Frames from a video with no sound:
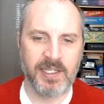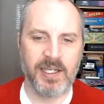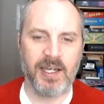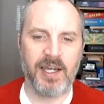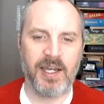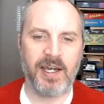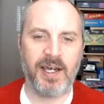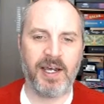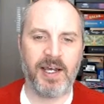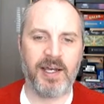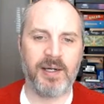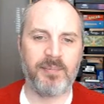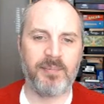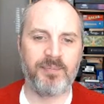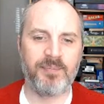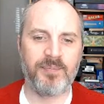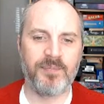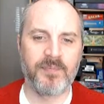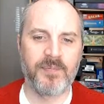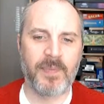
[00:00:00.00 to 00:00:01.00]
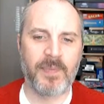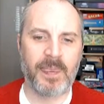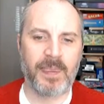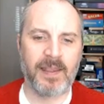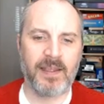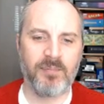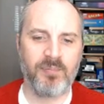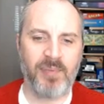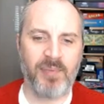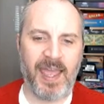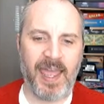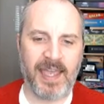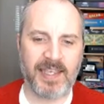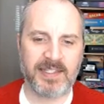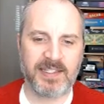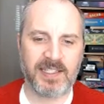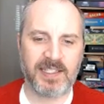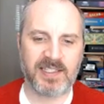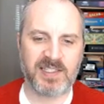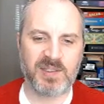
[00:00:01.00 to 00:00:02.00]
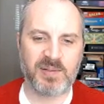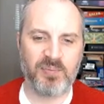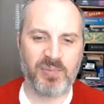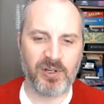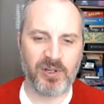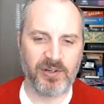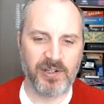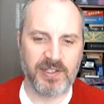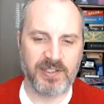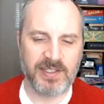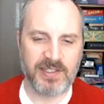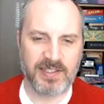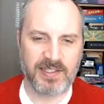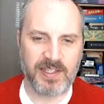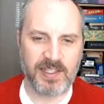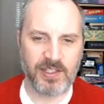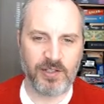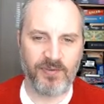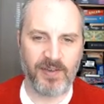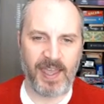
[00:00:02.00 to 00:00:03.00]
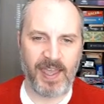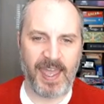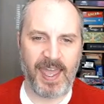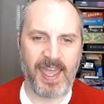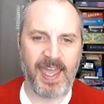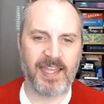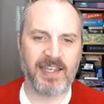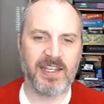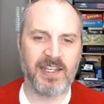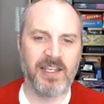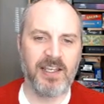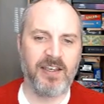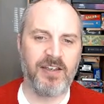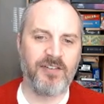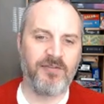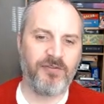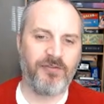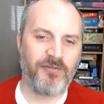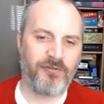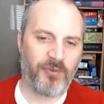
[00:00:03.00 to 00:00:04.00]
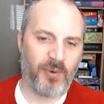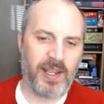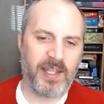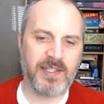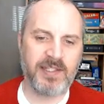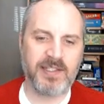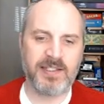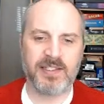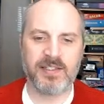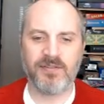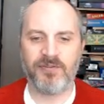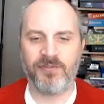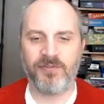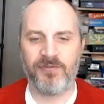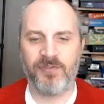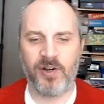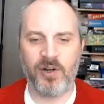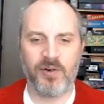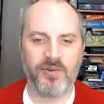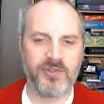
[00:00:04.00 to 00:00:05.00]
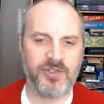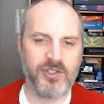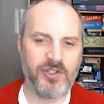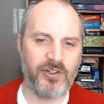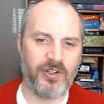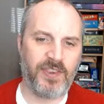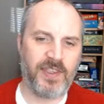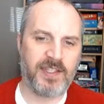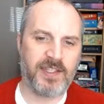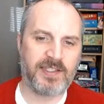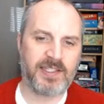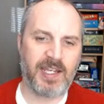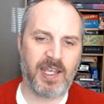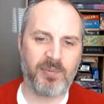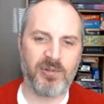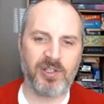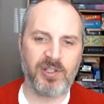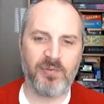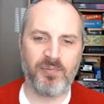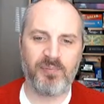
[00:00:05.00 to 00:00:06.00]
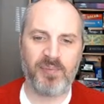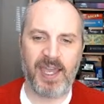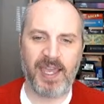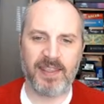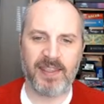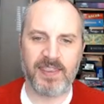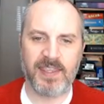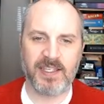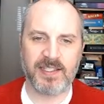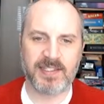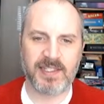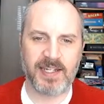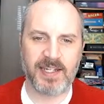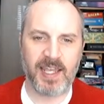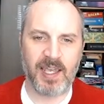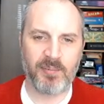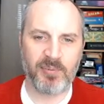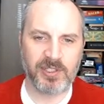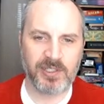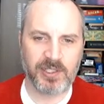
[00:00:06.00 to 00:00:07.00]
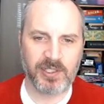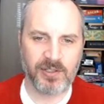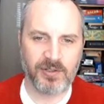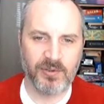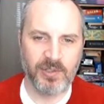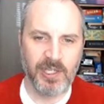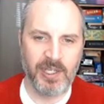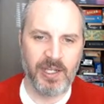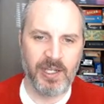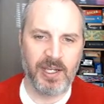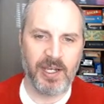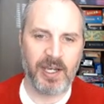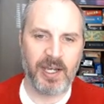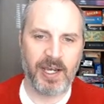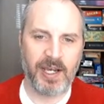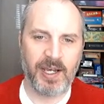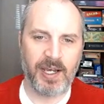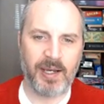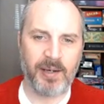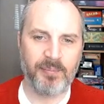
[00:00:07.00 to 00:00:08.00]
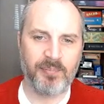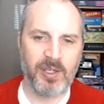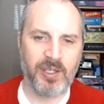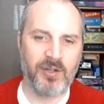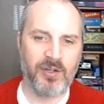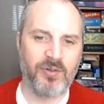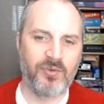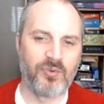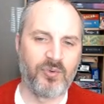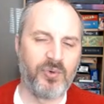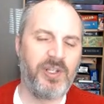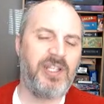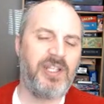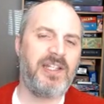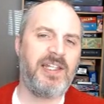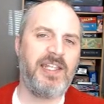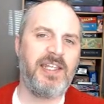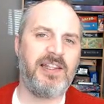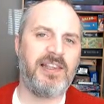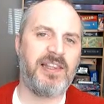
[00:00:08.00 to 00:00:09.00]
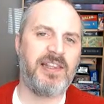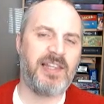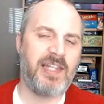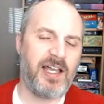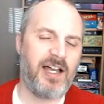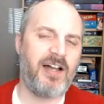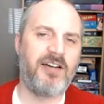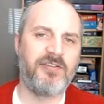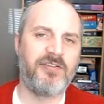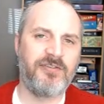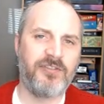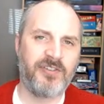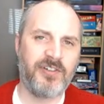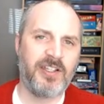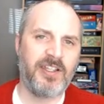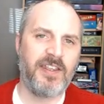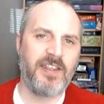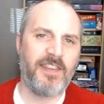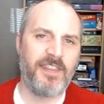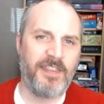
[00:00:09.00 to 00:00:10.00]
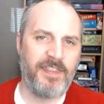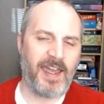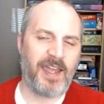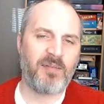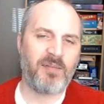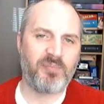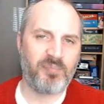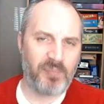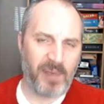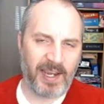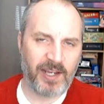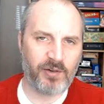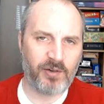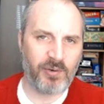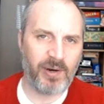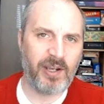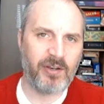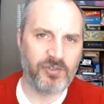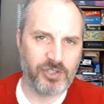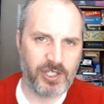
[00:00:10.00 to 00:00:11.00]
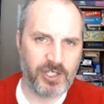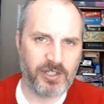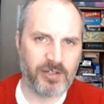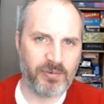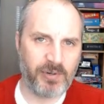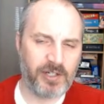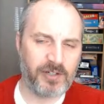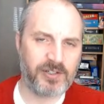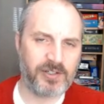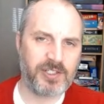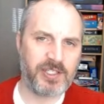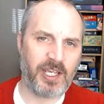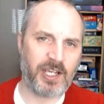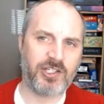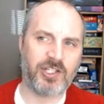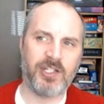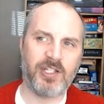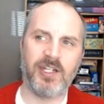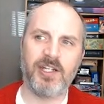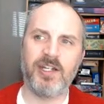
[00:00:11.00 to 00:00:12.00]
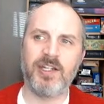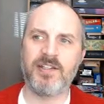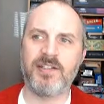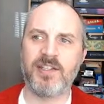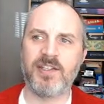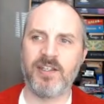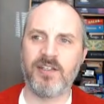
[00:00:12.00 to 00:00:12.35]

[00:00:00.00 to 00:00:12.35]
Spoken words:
Past experiences that you've had, friends and foes, good things that happened to you, bad things that happened to you. Really love that background generator section, and it is